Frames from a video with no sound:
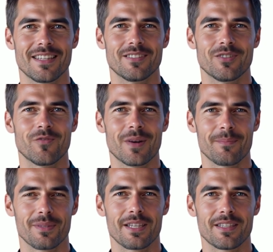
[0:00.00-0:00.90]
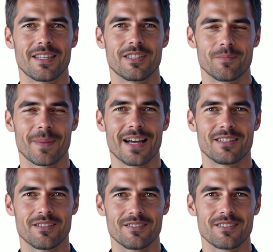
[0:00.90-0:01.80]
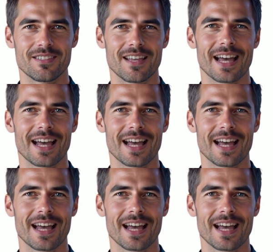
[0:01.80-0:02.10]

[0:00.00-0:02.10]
interrupting these patterns